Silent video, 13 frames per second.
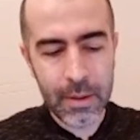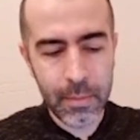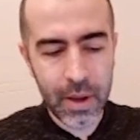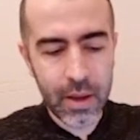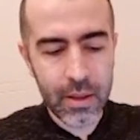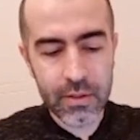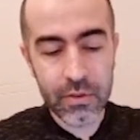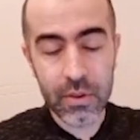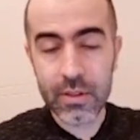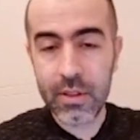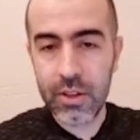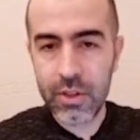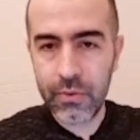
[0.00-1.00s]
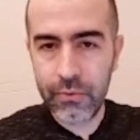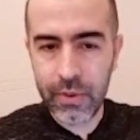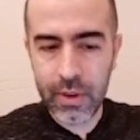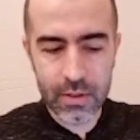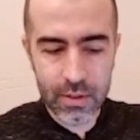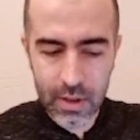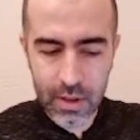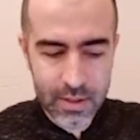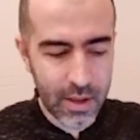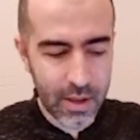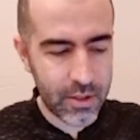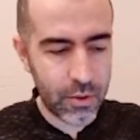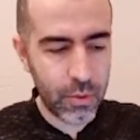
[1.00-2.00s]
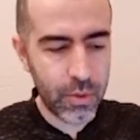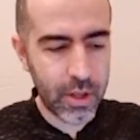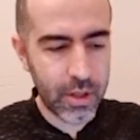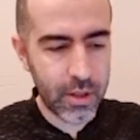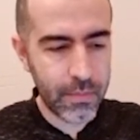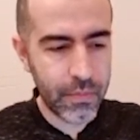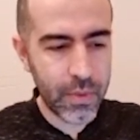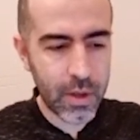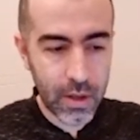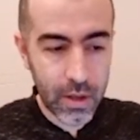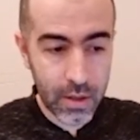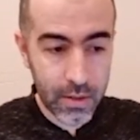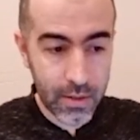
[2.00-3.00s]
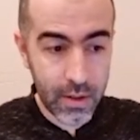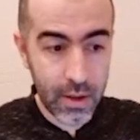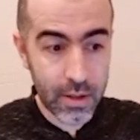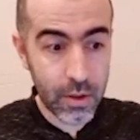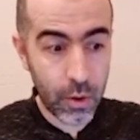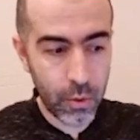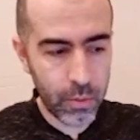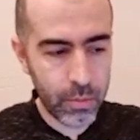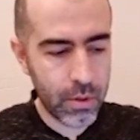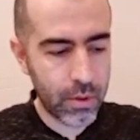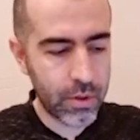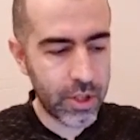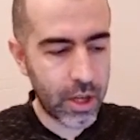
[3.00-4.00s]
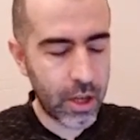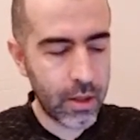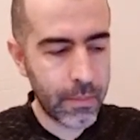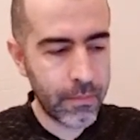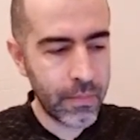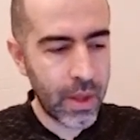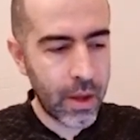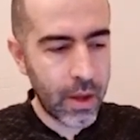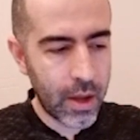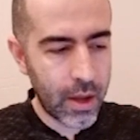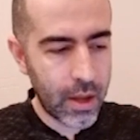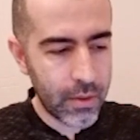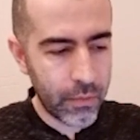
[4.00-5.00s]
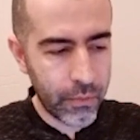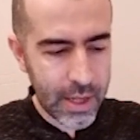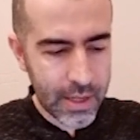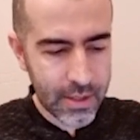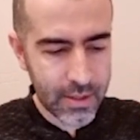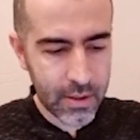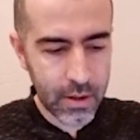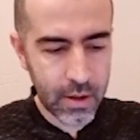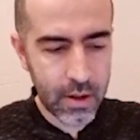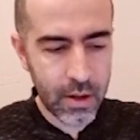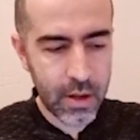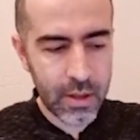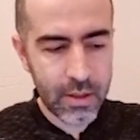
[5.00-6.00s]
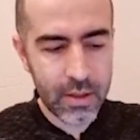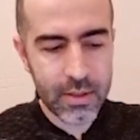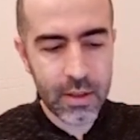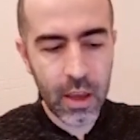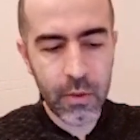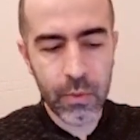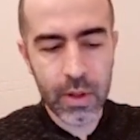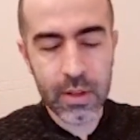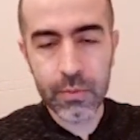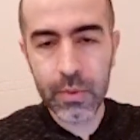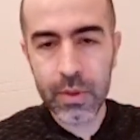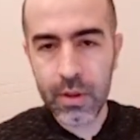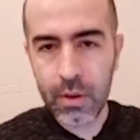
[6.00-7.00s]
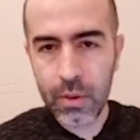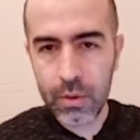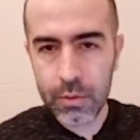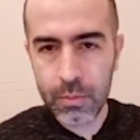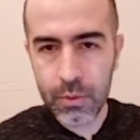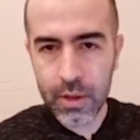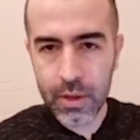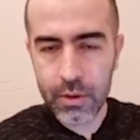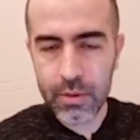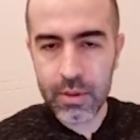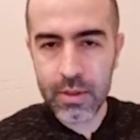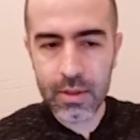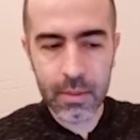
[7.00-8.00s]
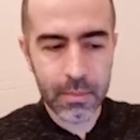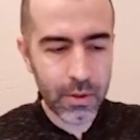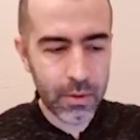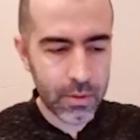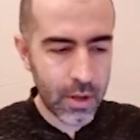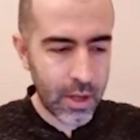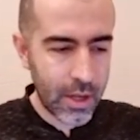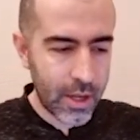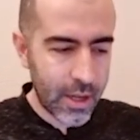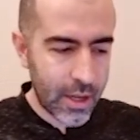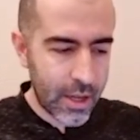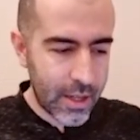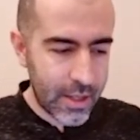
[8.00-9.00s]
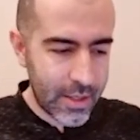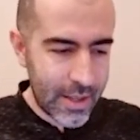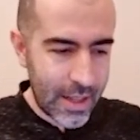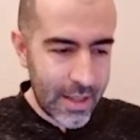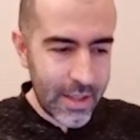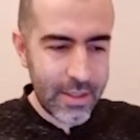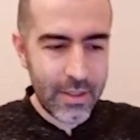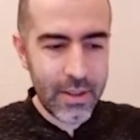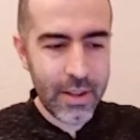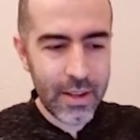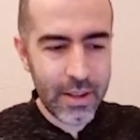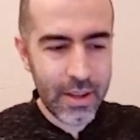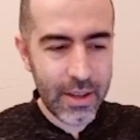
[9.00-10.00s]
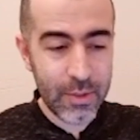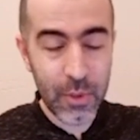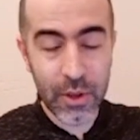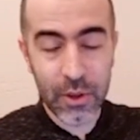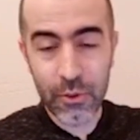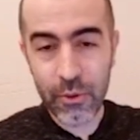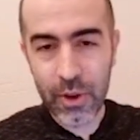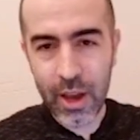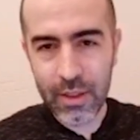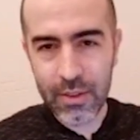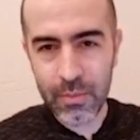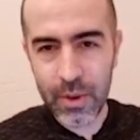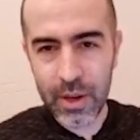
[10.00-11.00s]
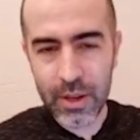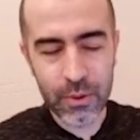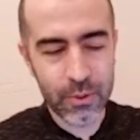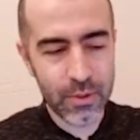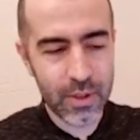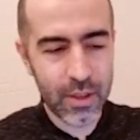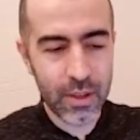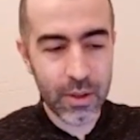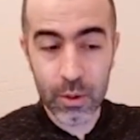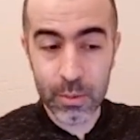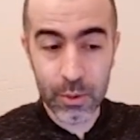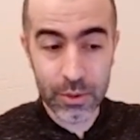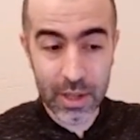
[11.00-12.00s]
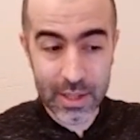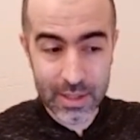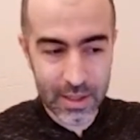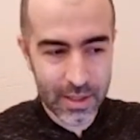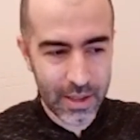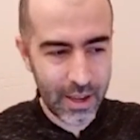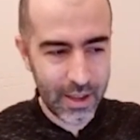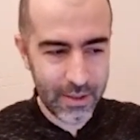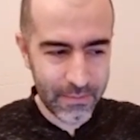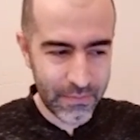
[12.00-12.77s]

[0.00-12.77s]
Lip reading: pay the transaction fees as gas token in TIA's own blockchain. And the wallets are the same wallets with the Cosmos ecosystem because Celestia has been created by using the Cosmos SDK.